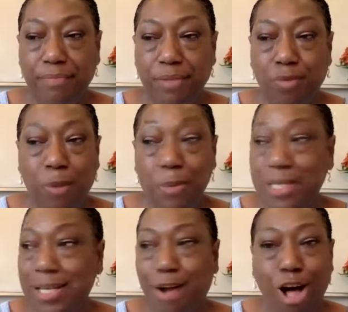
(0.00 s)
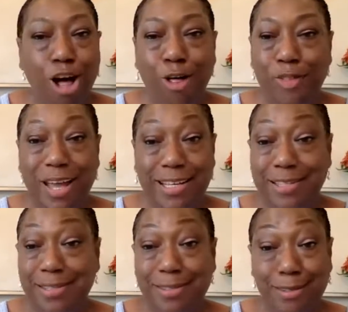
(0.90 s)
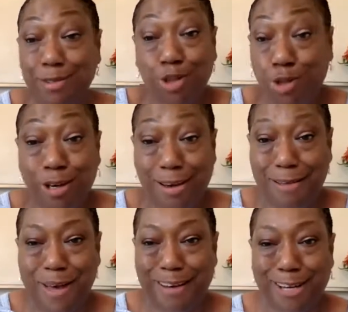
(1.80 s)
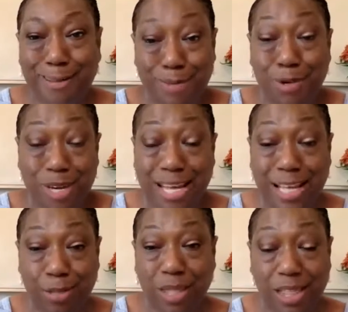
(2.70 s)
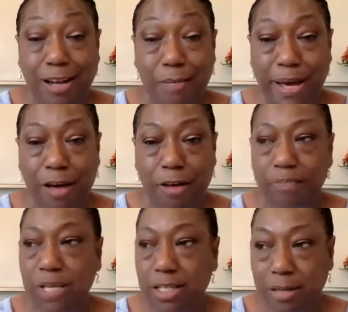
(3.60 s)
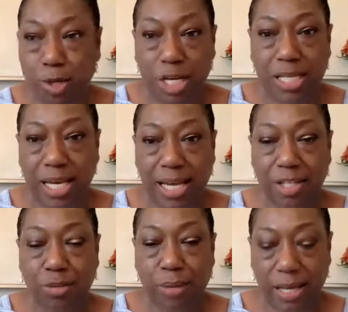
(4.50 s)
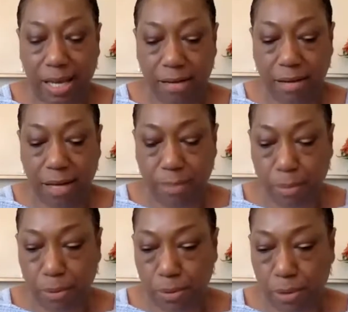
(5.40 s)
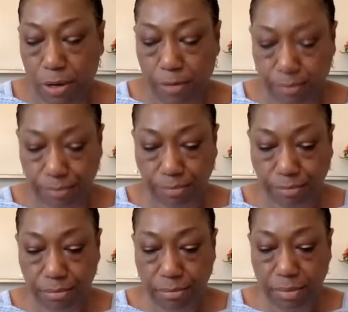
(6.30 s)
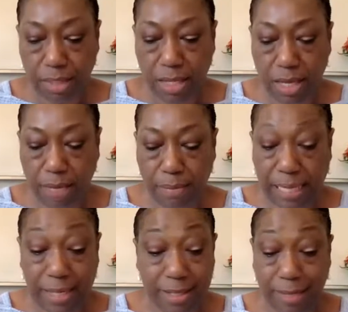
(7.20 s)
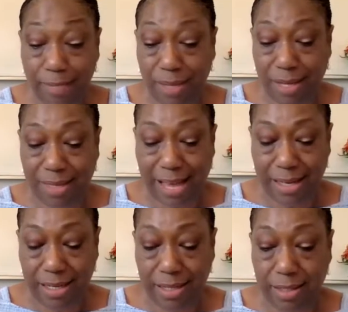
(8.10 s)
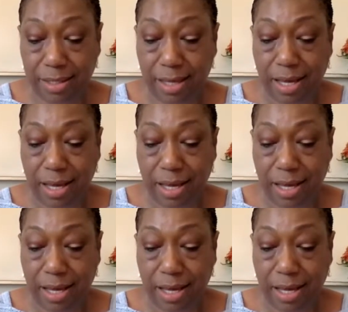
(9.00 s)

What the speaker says: representing all that is good about community as we think about community engagement and people who are planning something that is,